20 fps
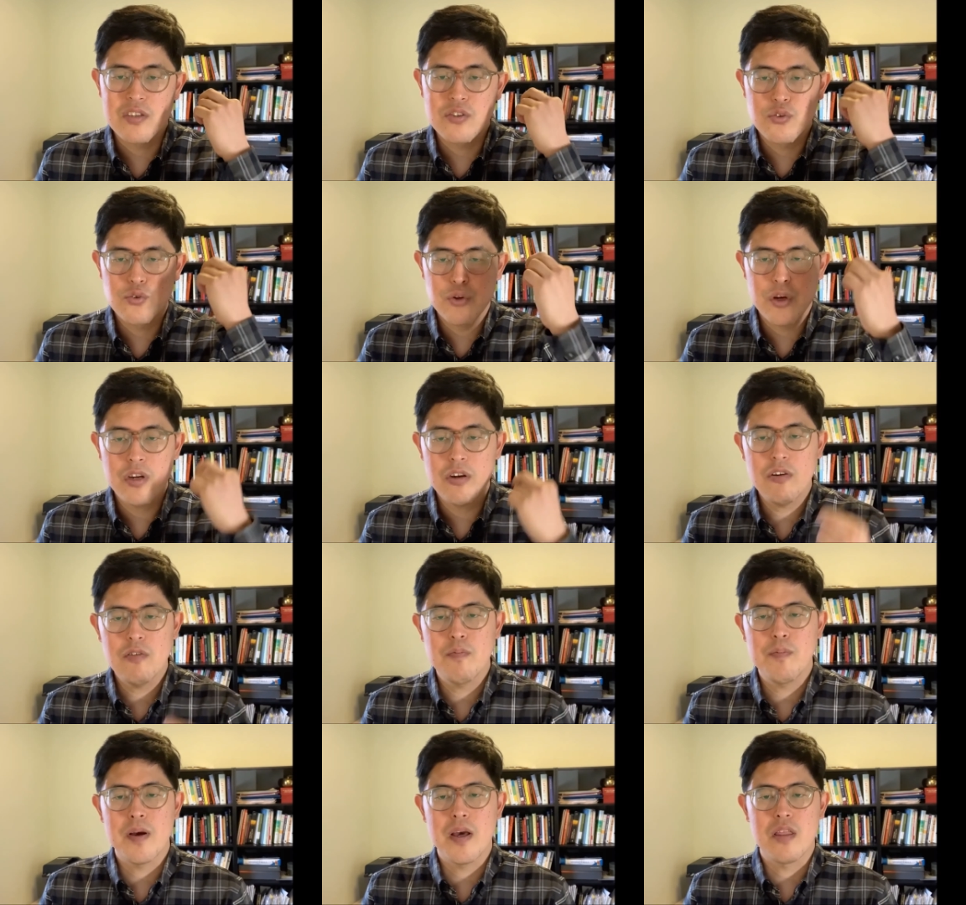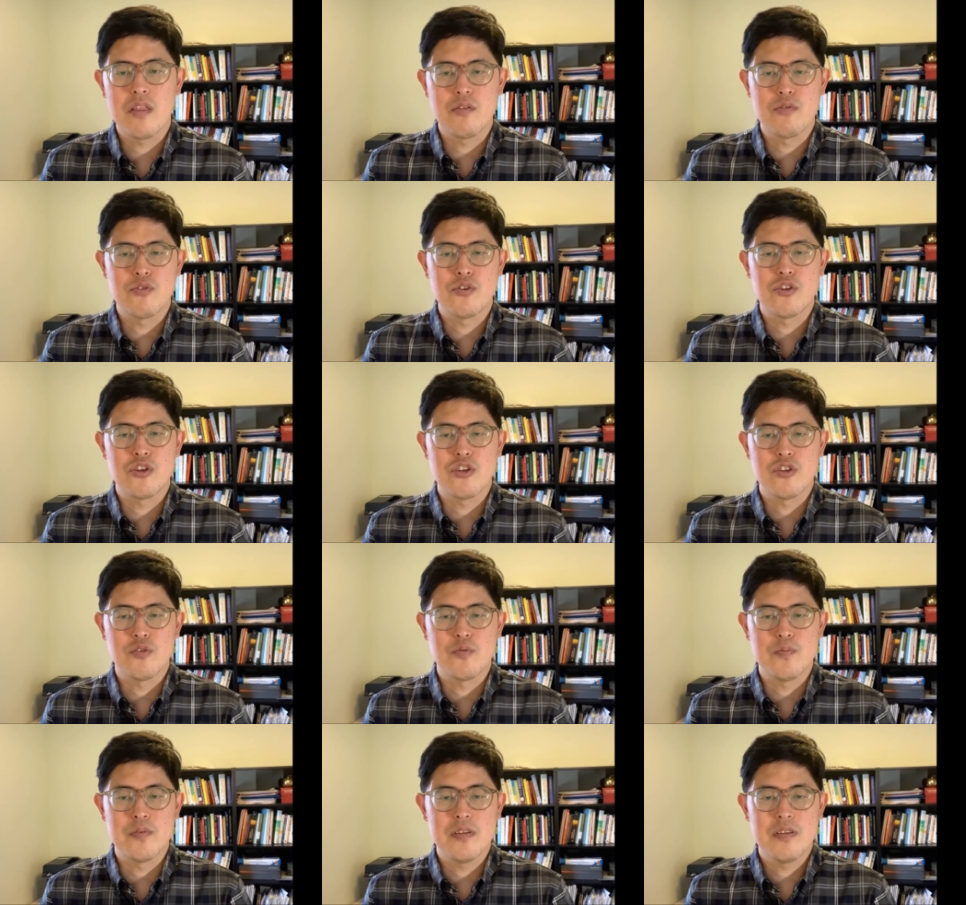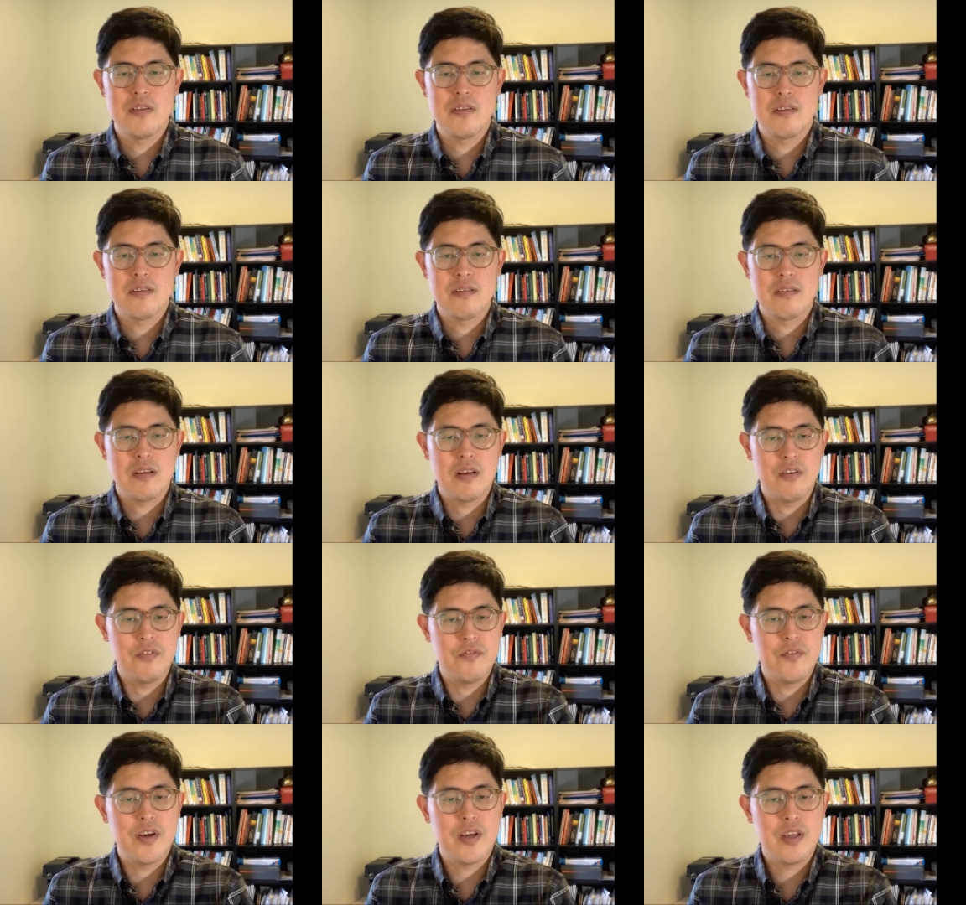triggered by those judgments
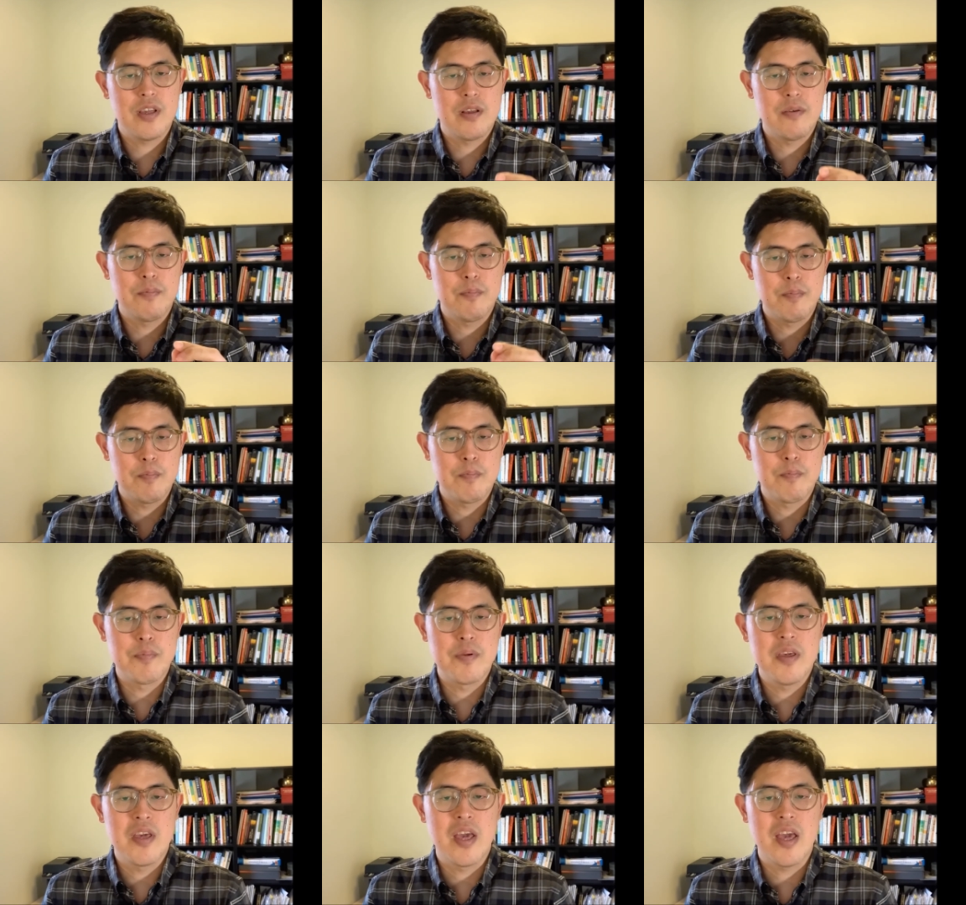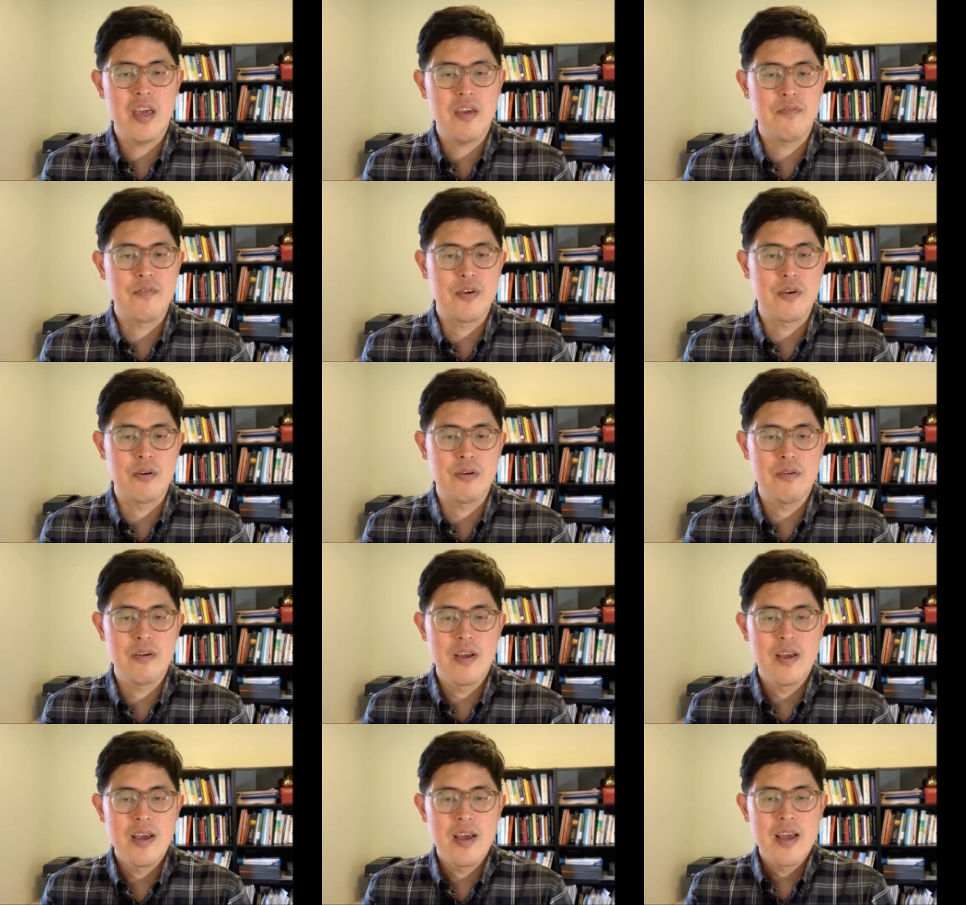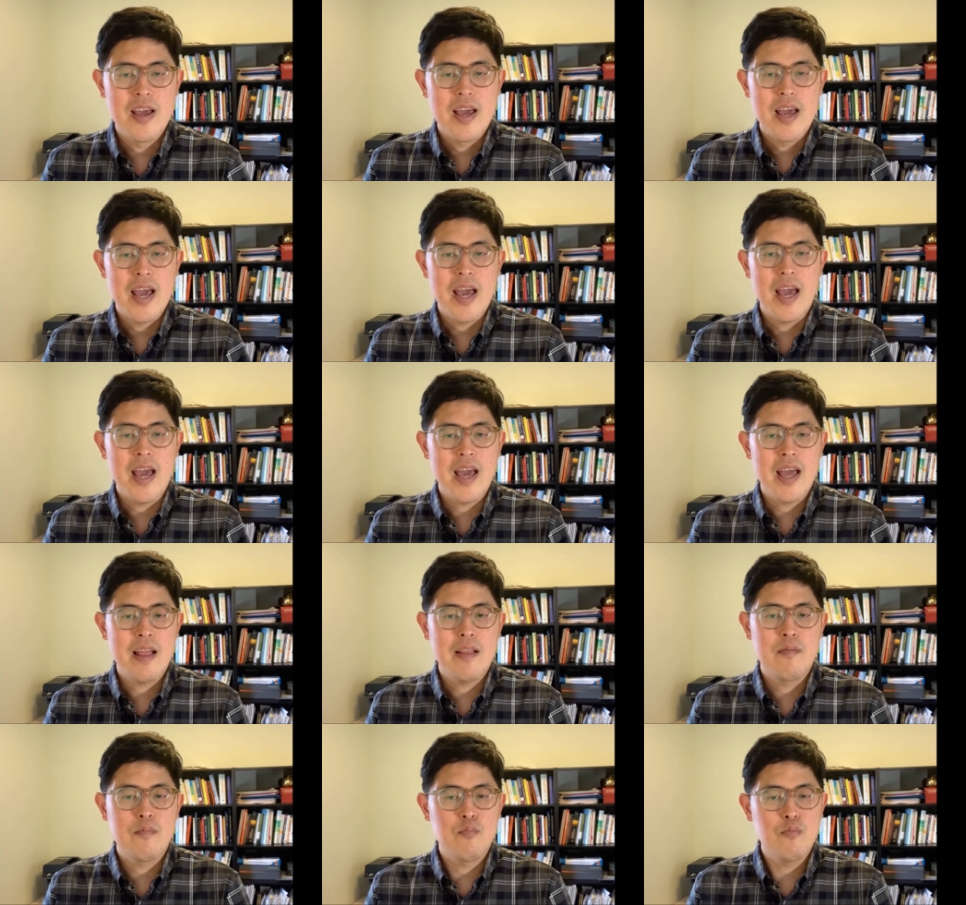affect behavior
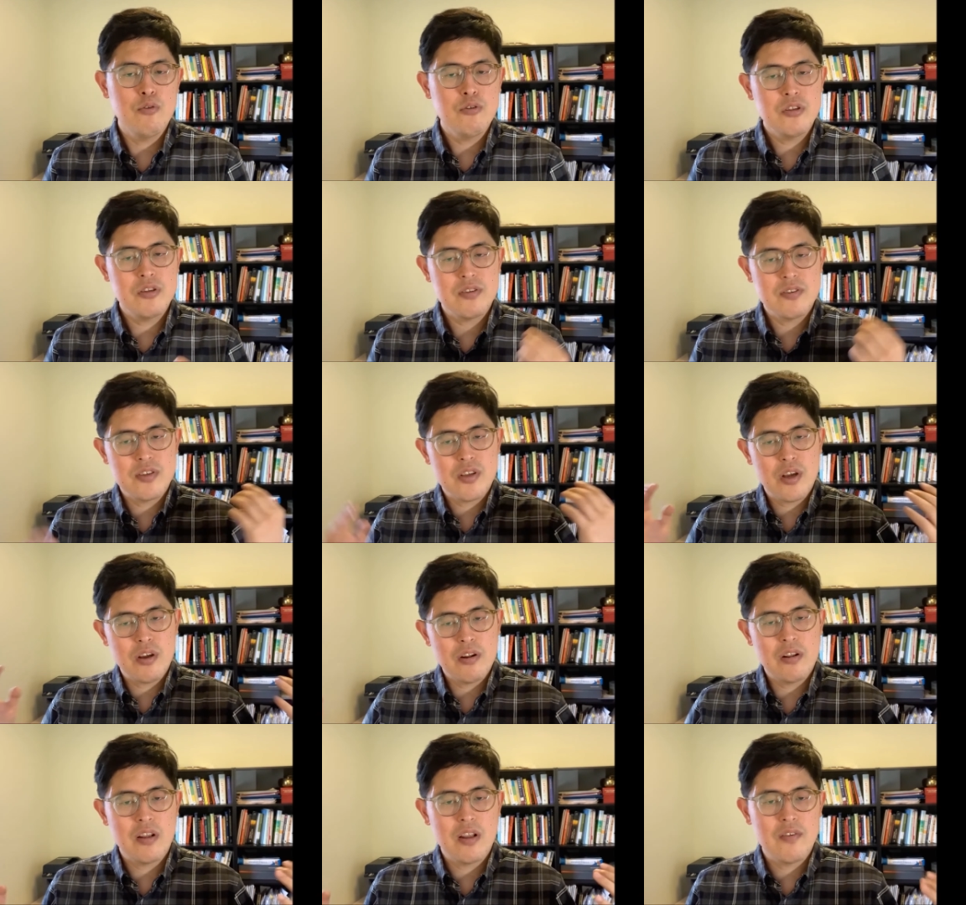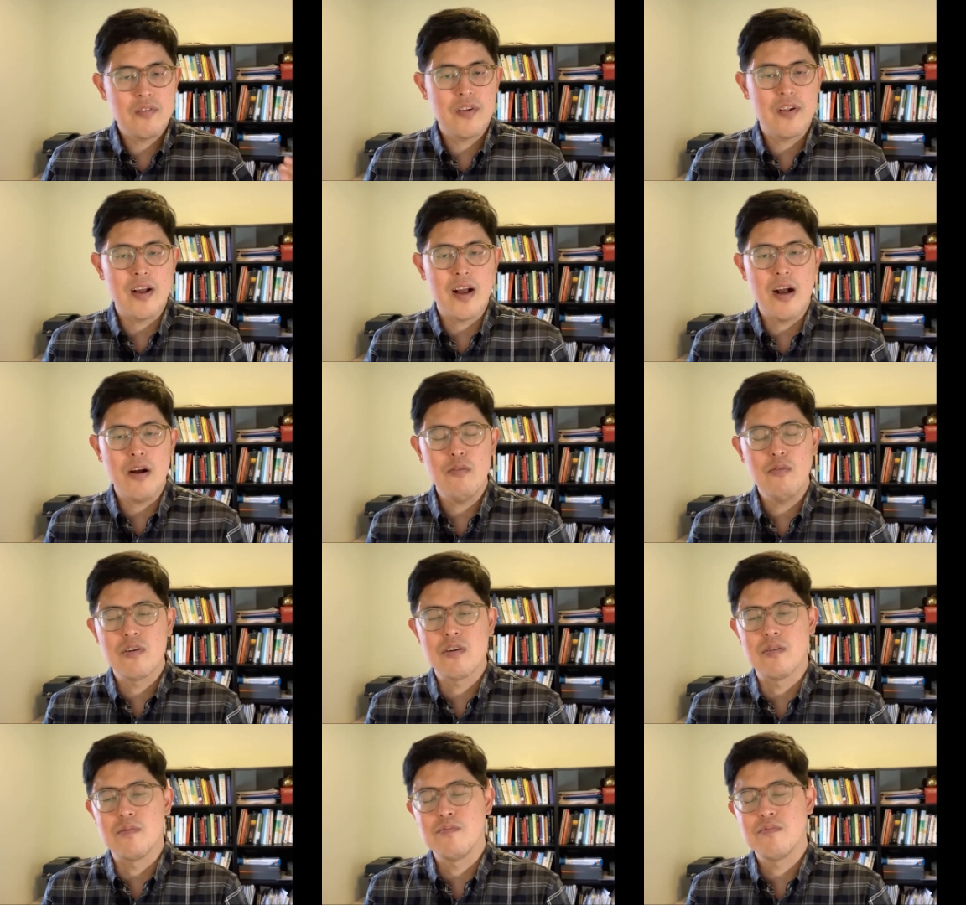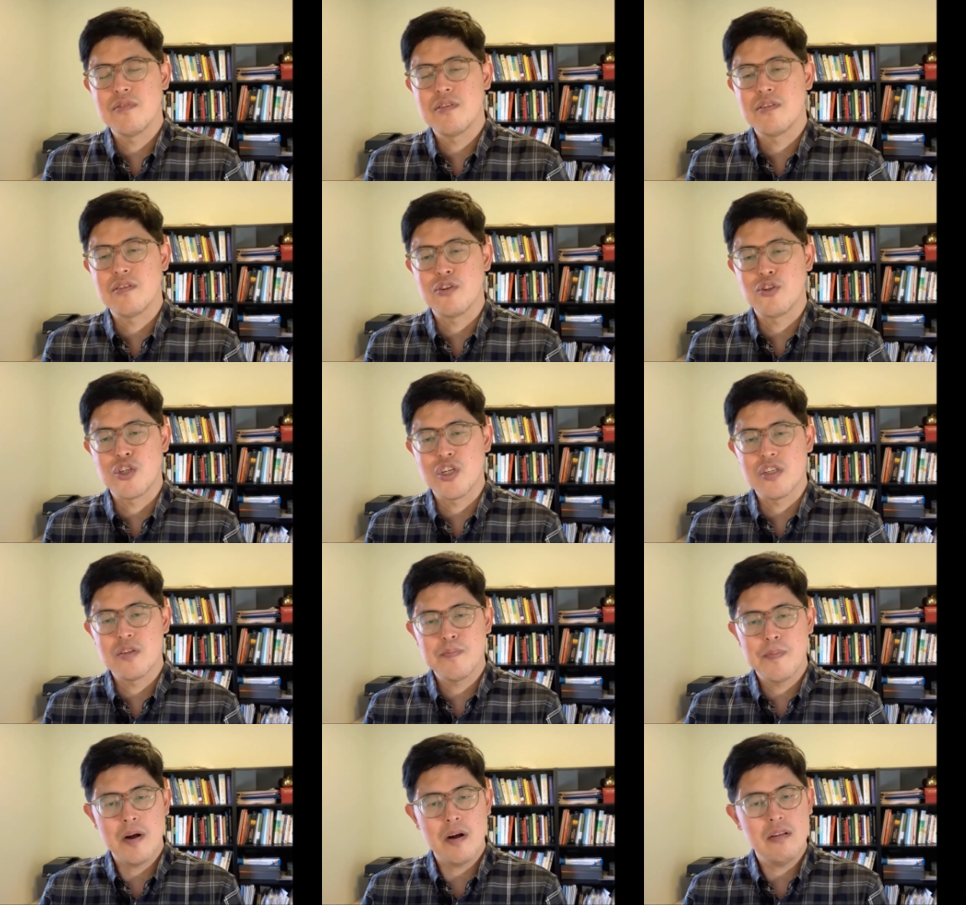and more societal level outcomes such as
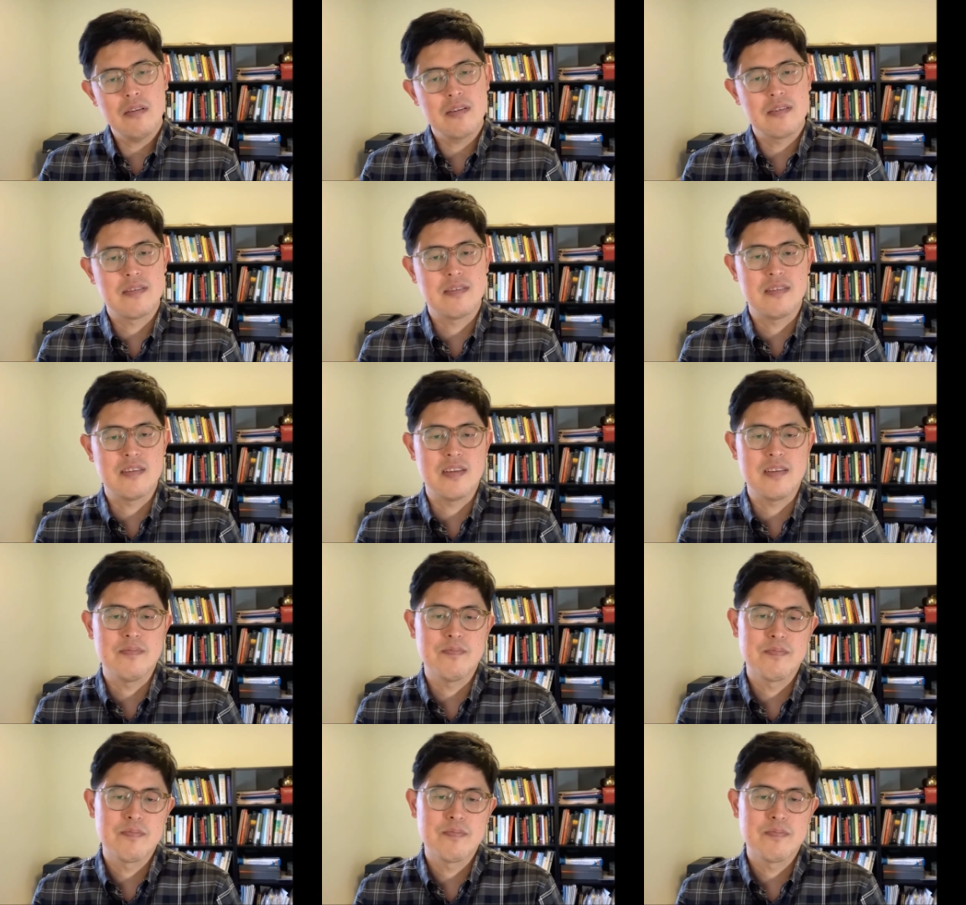policy?